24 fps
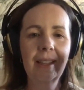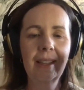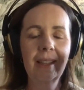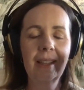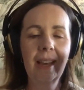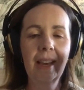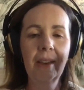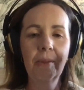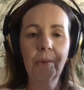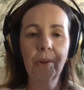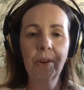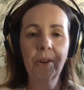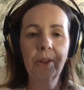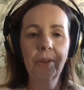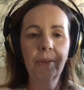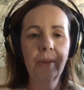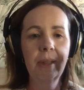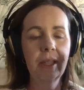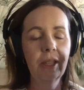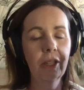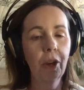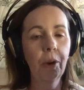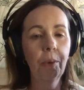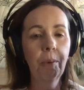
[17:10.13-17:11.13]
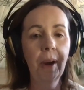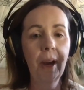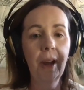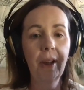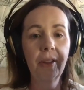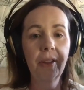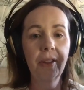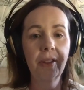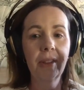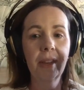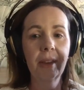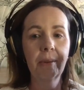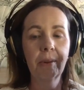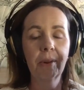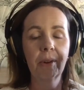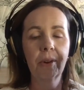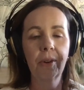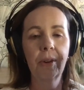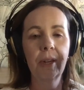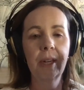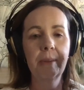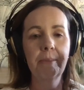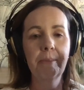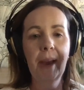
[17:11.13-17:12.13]
they were doing so well that they were
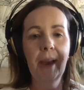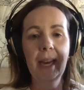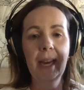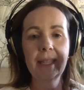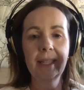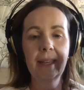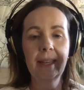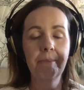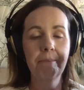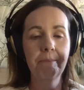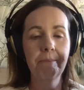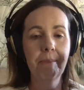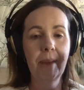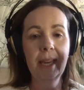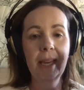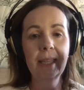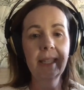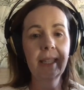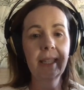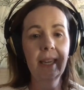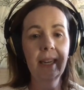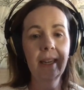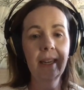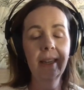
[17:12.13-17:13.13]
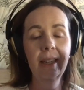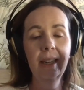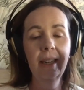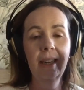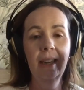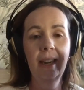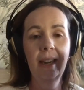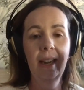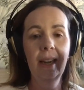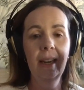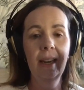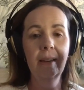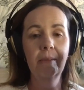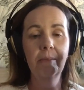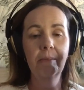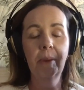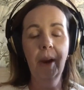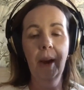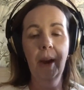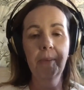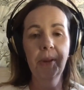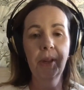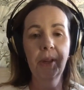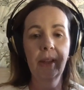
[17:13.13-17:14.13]
going to pass up Mesa in
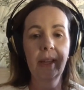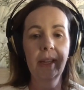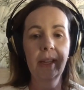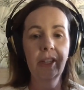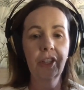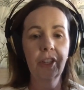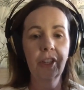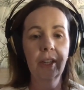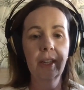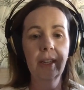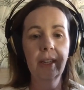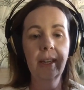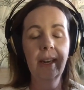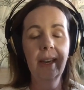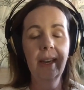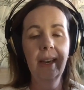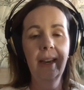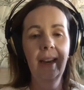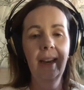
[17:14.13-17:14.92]
population.